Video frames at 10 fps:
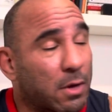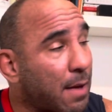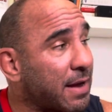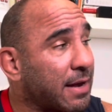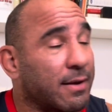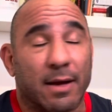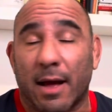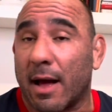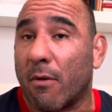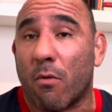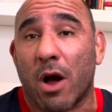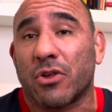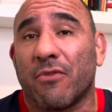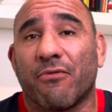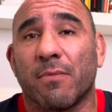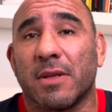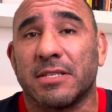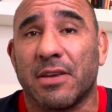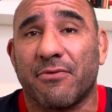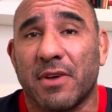I mean, watching from the
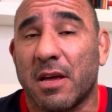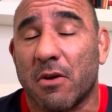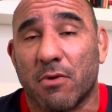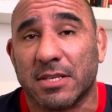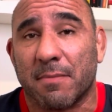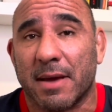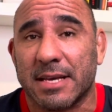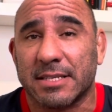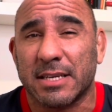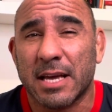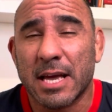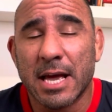TV, it was amazing.